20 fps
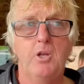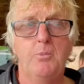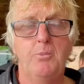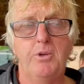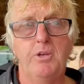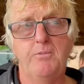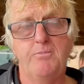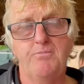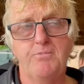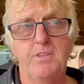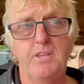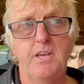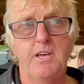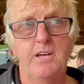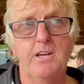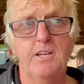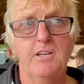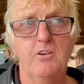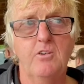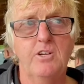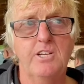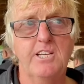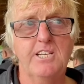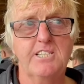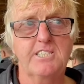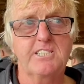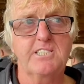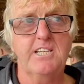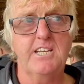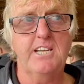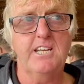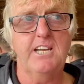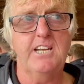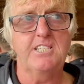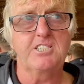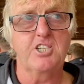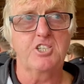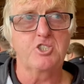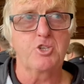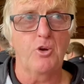But yeah, know it's
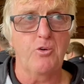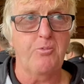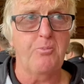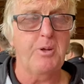it's a tough